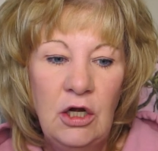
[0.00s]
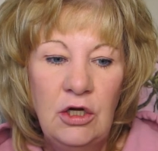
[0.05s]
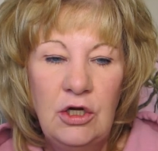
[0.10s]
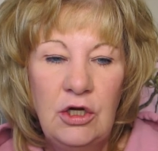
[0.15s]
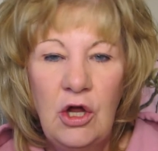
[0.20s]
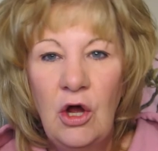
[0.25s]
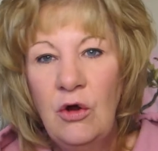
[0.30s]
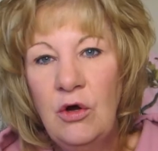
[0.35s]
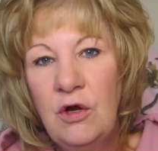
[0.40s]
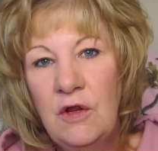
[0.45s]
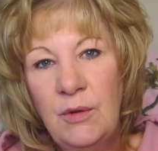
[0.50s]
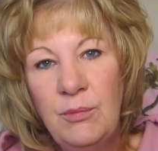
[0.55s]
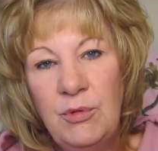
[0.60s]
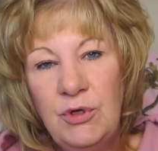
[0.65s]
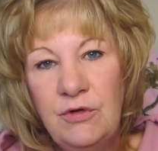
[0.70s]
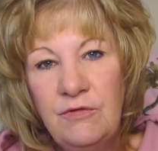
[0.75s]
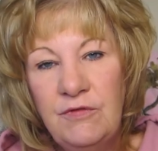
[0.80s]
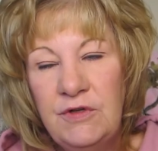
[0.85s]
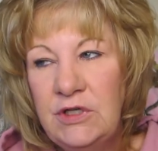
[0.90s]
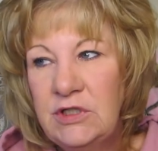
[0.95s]
go to the
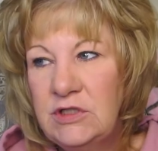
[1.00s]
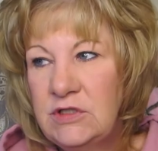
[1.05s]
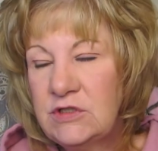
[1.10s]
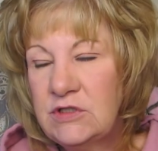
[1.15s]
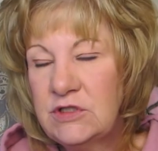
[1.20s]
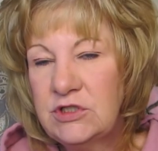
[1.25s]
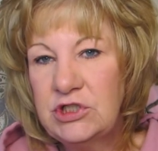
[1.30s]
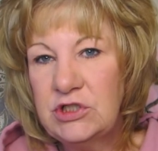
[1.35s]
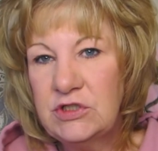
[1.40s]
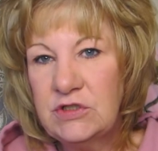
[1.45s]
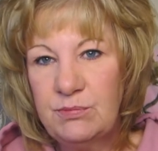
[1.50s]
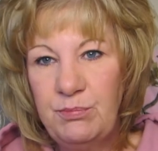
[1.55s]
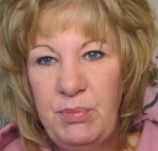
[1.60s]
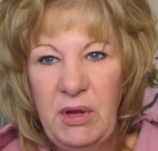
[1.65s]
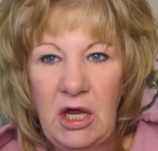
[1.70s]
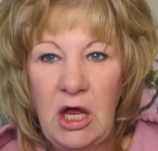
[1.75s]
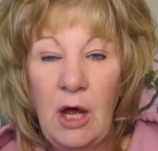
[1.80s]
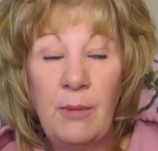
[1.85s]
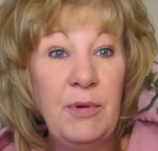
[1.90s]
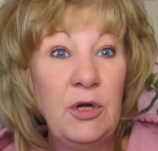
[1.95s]
movies, just
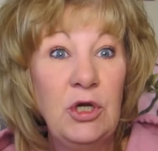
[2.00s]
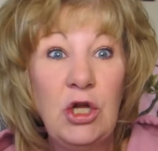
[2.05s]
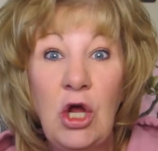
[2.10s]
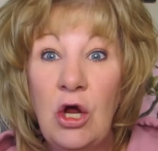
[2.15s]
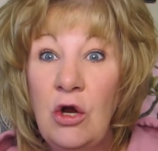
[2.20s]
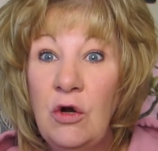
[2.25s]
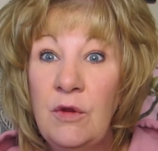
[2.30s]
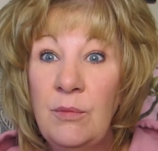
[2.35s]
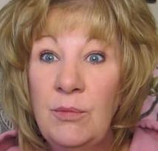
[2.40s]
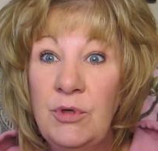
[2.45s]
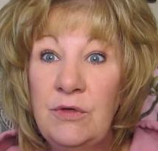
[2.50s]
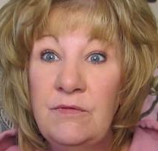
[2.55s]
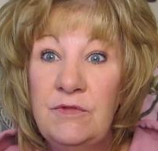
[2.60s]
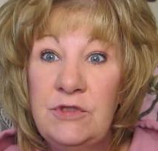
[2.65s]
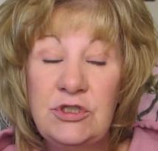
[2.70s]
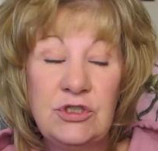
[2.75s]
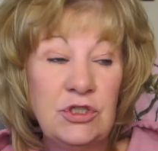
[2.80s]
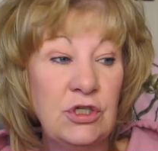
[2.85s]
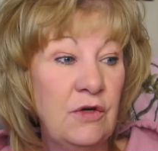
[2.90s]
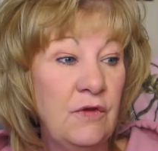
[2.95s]
pick up and go to the
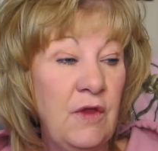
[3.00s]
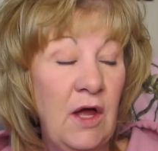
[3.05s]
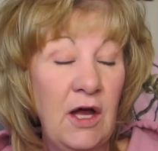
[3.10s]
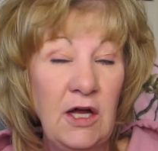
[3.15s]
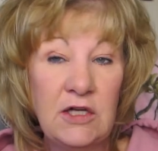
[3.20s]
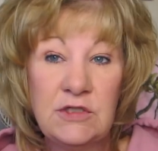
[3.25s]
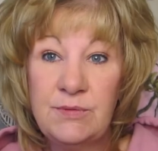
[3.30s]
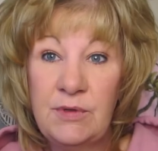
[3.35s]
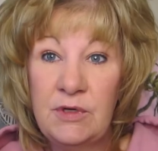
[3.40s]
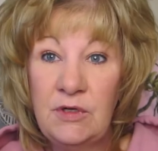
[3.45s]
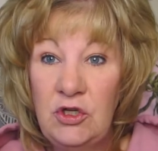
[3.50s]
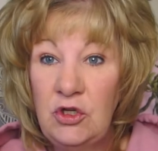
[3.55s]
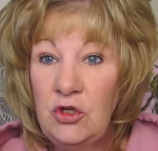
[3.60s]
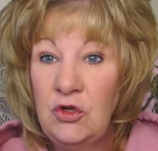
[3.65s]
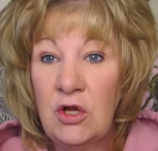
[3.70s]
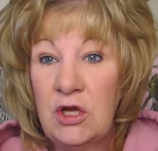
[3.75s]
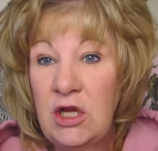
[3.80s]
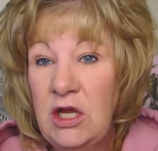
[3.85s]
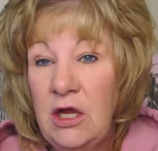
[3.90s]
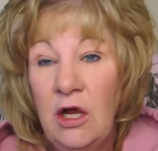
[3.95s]
movies, or the husband,
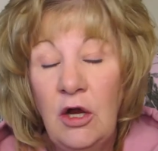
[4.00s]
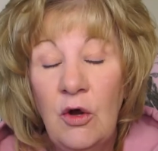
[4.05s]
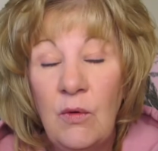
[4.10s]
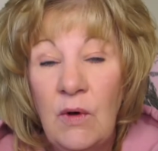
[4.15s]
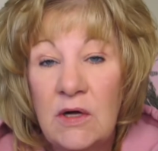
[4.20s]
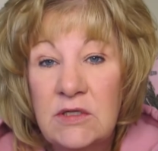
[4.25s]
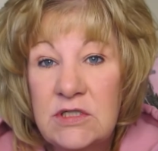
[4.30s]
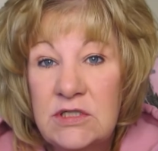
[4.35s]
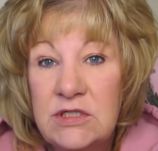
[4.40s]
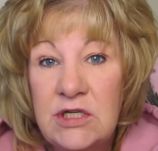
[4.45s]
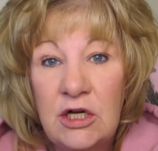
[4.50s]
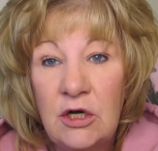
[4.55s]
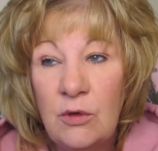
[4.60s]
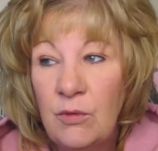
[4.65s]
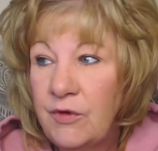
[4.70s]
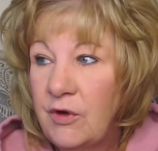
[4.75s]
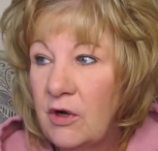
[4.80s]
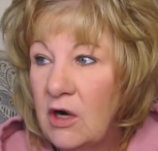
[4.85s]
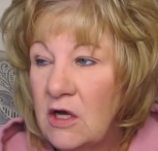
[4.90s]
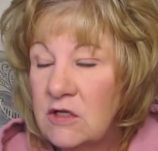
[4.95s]
you can't go out to dinner
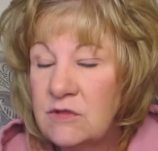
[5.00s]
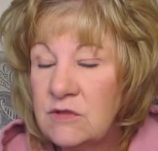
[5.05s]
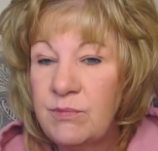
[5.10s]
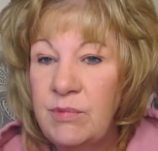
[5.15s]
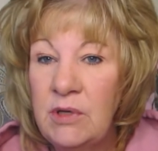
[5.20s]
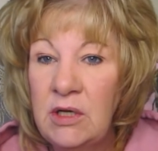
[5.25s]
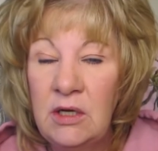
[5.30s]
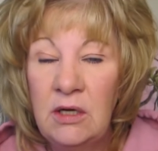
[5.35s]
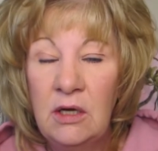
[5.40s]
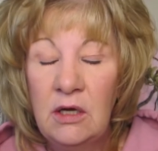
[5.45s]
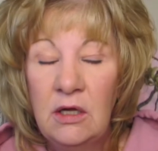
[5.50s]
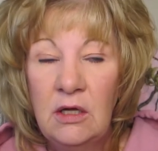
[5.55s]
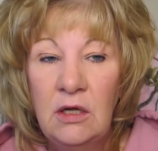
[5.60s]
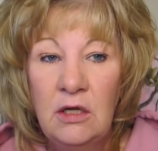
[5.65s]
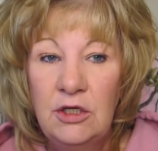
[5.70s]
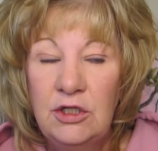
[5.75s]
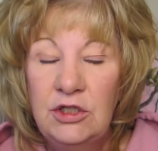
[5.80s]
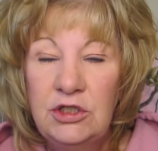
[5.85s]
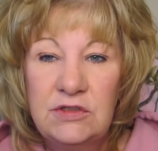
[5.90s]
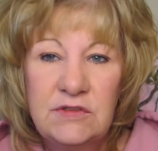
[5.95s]
with your husband,
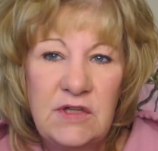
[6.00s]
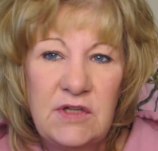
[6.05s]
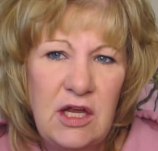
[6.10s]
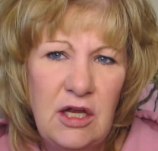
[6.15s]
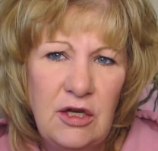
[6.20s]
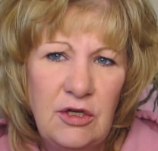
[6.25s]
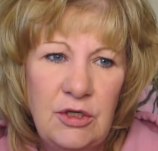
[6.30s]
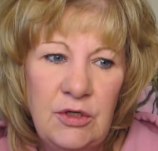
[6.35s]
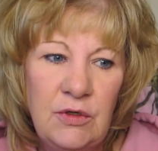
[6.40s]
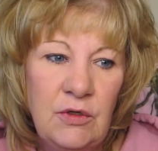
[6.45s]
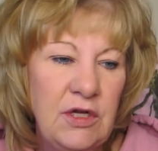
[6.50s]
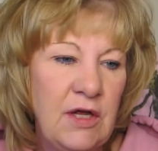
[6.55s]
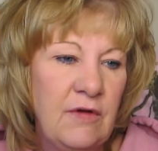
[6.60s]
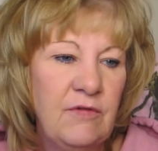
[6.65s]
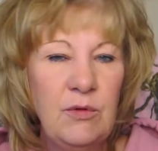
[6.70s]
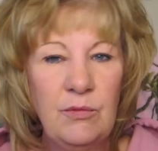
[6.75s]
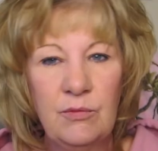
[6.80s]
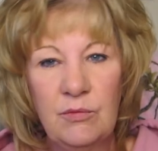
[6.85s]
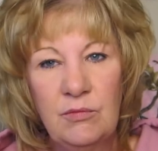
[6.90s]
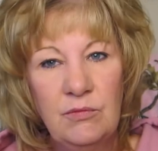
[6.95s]
You just can't do it. You
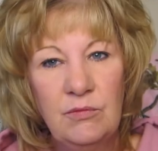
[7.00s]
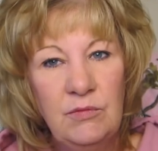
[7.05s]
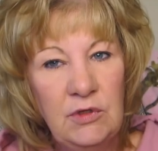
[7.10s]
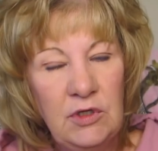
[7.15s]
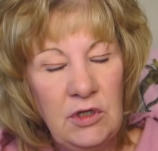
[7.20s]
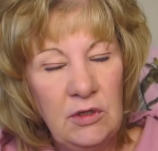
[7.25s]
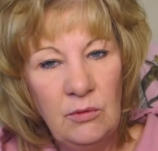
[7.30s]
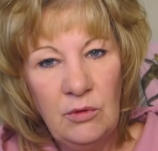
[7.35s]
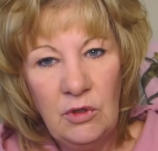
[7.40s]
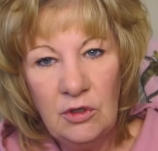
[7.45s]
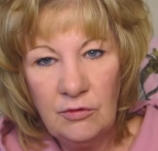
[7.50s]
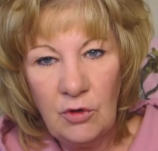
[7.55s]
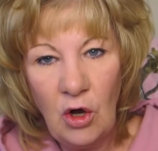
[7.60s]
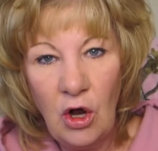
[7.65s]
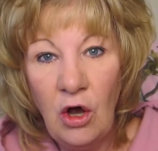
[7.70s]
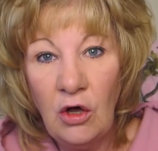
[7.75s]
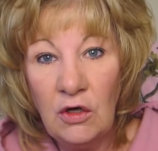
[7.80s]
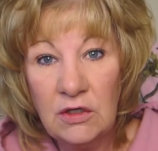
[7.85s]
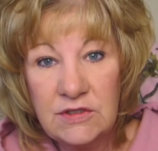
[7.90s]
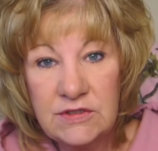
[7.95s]
have to
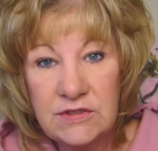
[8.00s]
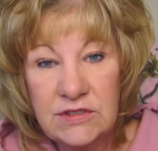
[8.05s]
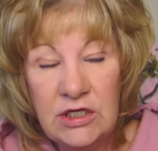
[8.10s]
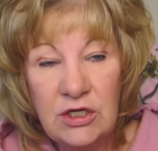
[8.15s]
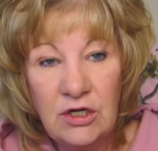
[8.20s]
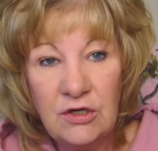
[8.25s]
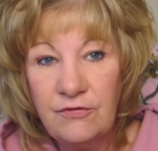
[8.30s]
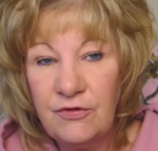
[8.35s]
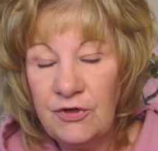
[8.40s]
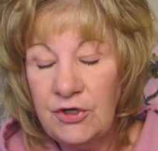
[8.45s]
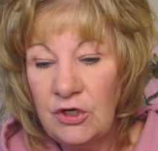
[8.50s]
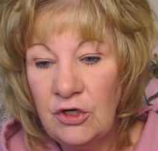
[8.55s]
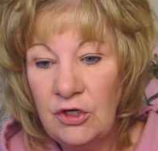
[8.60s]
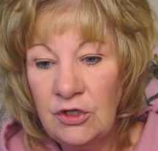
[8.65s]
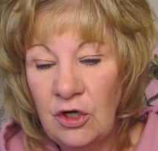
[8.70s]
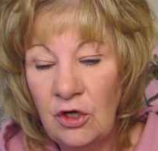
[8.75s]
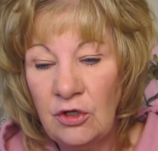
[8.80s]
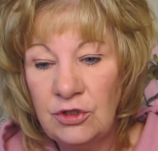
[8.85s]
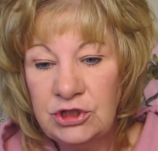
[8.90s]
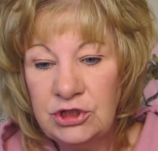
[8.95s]
call a sitter for your
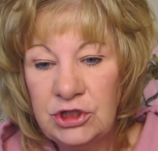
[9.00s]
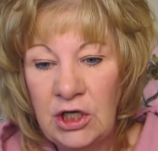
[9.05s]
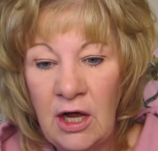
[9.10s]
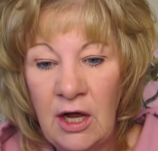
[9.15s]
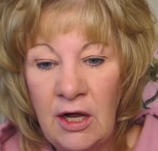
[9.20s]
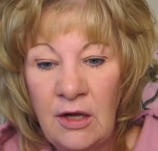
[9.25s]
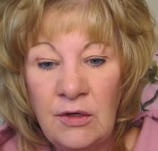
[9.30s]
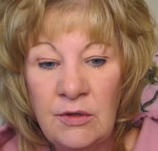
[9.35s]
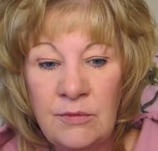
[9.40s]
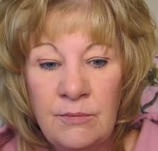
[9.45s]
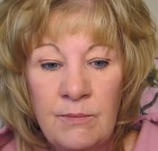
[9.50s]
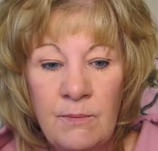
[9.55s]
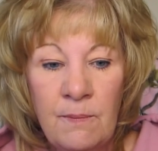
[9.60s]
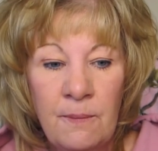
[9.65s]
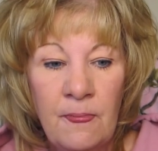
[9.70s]
adult child